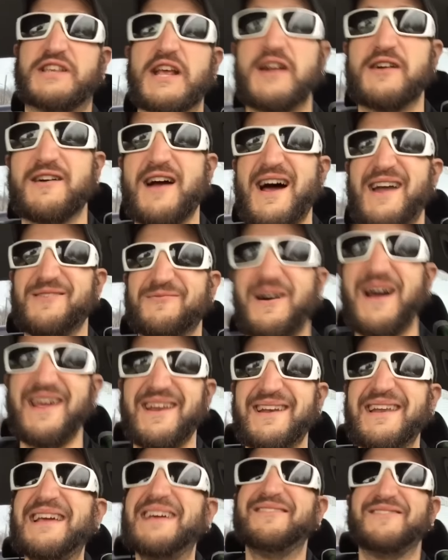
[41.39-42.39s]
sit around and
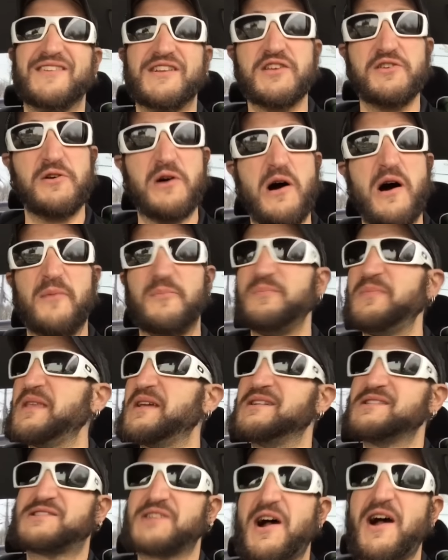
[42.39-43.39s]
wait for Duhop.
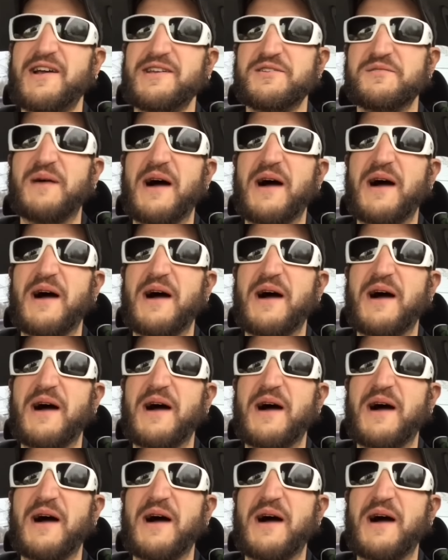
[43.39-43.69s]
Sorry, you